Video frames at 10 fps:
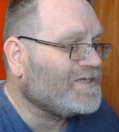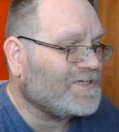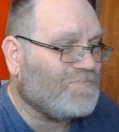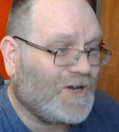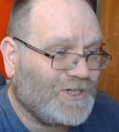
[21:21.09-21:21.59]
The
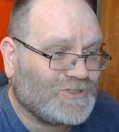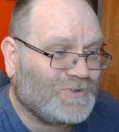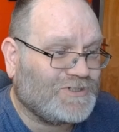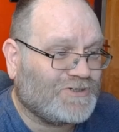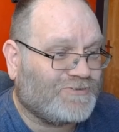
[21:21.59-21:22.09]
minus
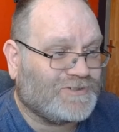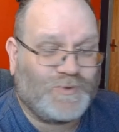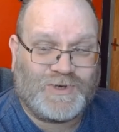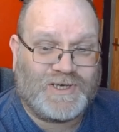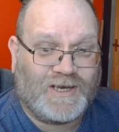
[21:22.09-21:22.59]
one to charisma
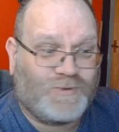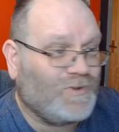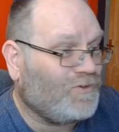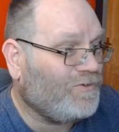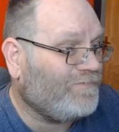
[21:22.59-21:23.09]
when dealing with law